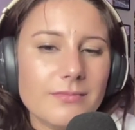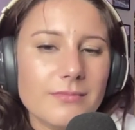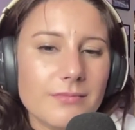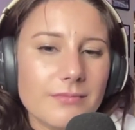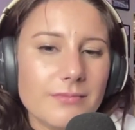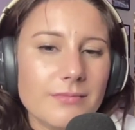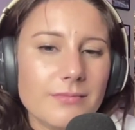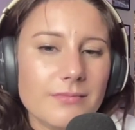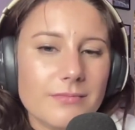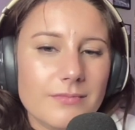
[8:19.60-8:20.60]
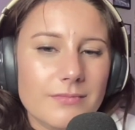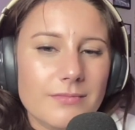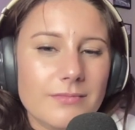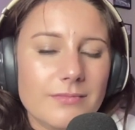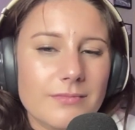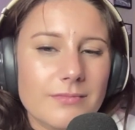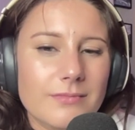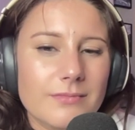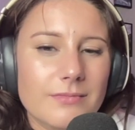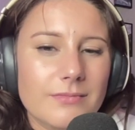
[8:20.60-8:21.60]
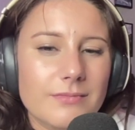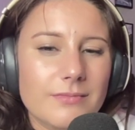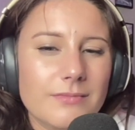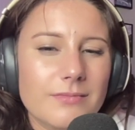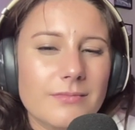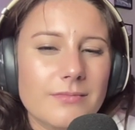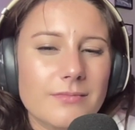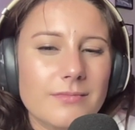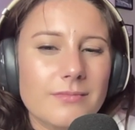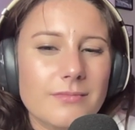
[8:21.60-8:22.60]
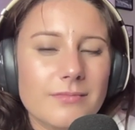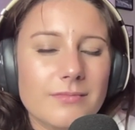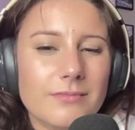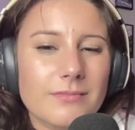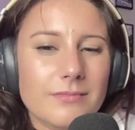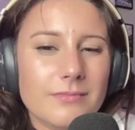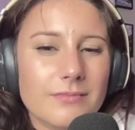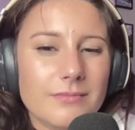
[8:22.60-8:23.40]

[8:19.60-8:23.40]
This person isn't speaking.